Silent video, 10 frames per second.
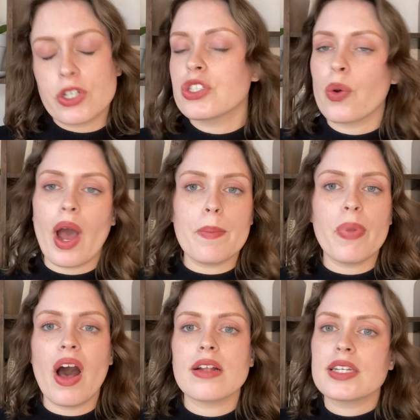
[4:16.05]
So I
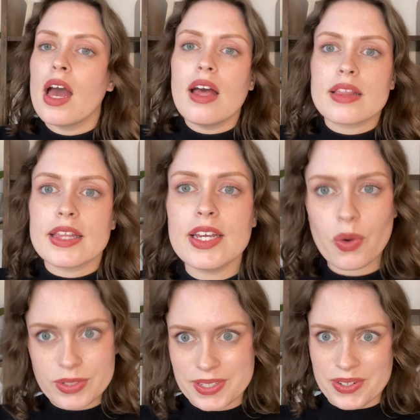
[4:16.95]
bought the whole
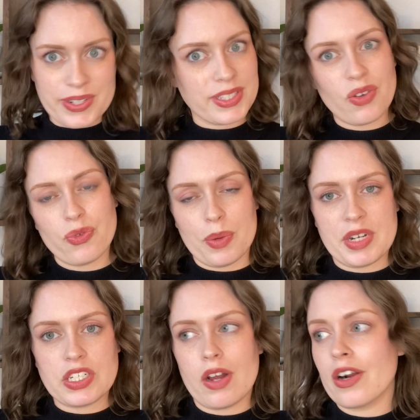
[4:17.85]
series for my
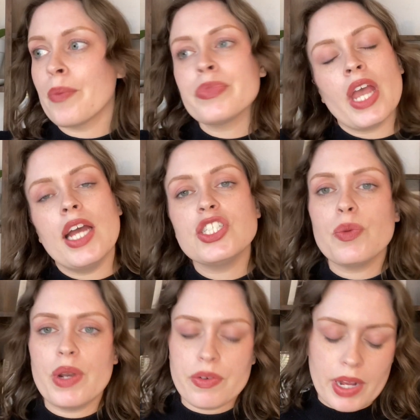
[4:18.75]
daughter, and she
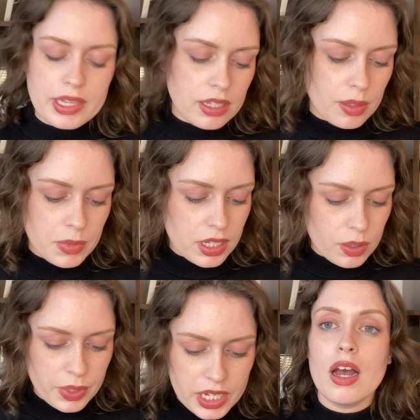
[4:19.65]
went and read them in a
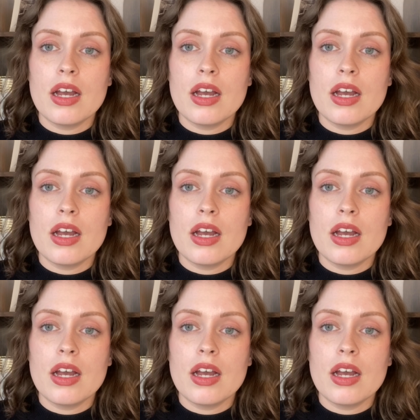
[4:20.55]
week.